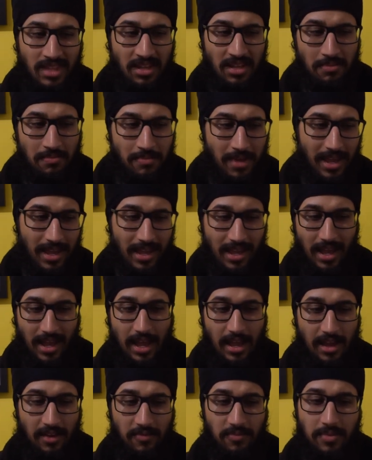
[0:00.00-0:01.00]
may
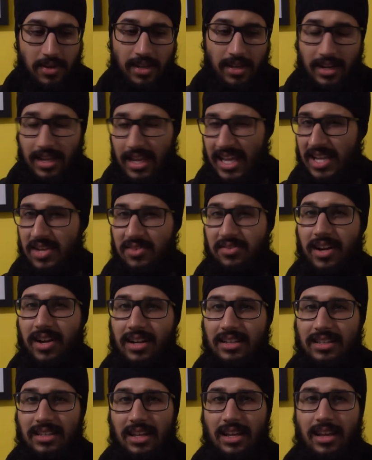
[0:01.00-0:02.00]
have been
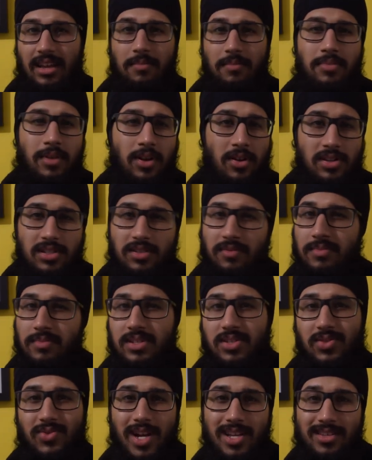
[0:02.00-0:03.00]
incorrect because of
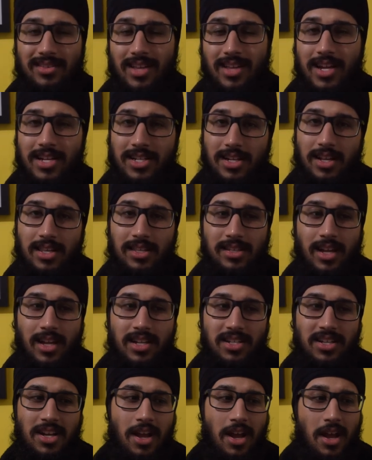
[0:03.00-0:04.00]
mistranslation and
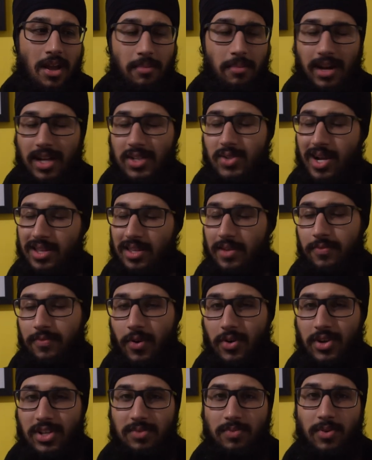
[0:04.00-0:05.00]
such, but I tried to
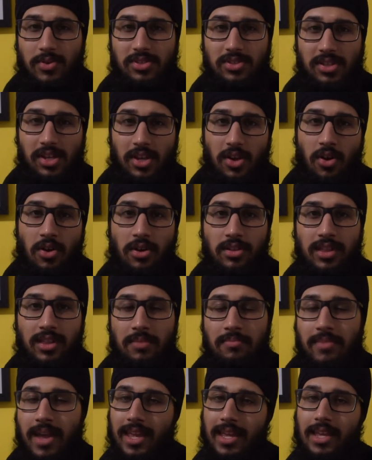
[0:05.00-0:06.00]
focus mostly on the
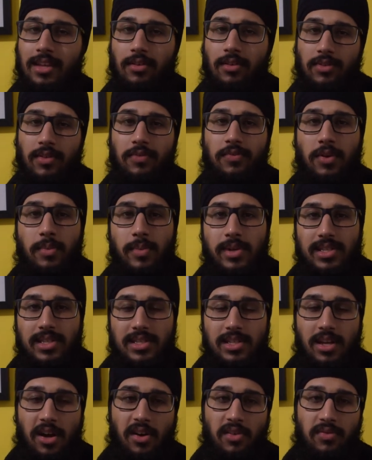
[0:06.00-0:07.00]
making of the film
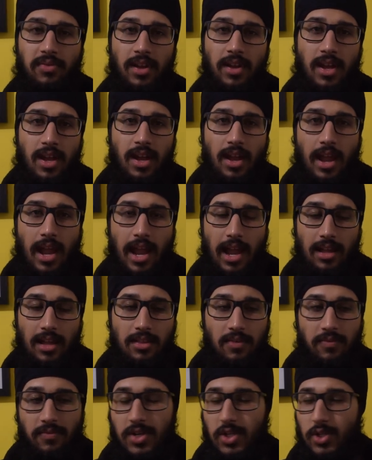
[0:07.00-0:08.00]
itself and
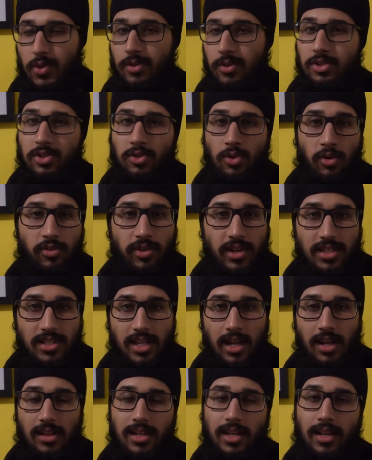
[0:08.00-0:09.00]
the visual
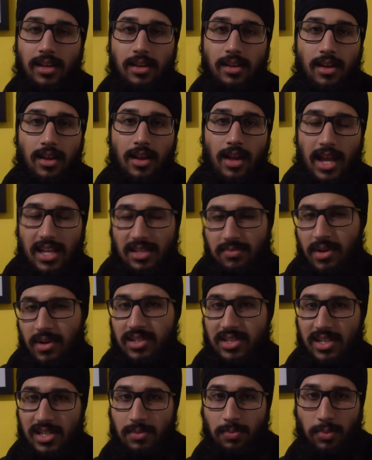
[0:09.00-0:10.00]
storytelling as
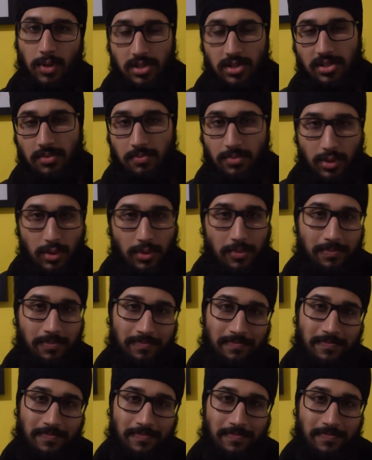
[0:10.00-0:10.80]
much as possible.